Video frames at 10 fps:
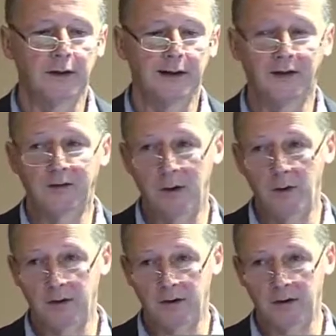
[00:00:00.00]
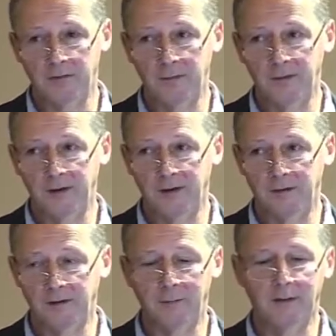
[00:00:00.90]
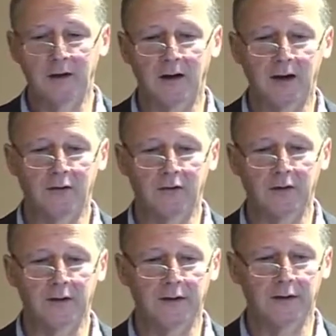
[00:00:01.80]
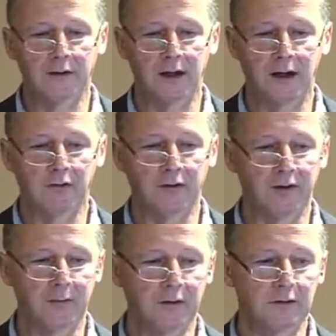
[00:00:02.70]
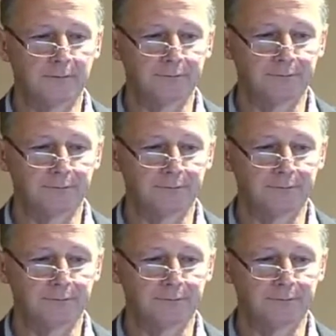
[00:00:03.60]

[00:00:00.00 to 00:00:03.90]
and it's about 33% of the typical electric electricity bill.